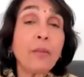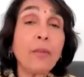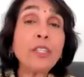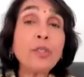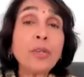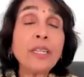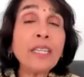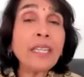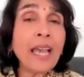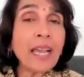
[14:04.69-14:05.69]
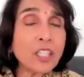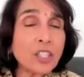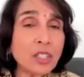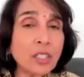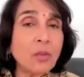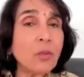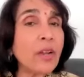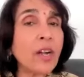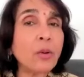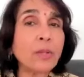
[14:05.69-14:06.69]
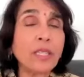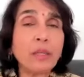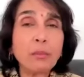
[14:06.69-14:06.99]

When you're in action, where are we?